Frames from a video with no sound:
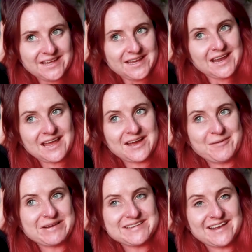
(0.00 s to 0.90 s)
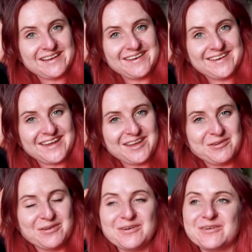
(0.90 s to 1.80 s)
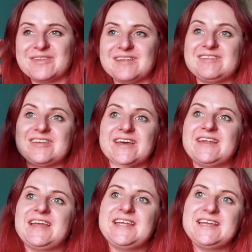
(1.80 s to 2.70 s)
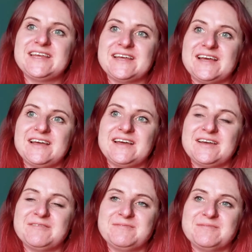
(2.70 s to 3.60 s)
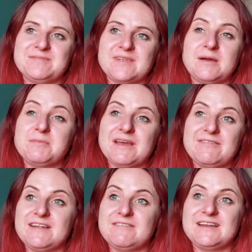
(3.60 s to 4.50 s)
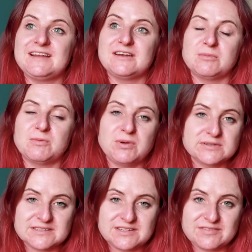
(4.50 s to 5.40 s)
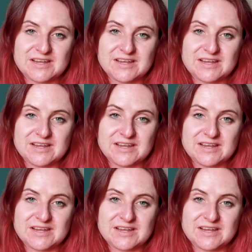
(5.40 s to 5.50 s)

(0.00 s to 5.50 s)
And yeah, I'm excited to take you along on this journey. I'm definitely feeling a lot more positive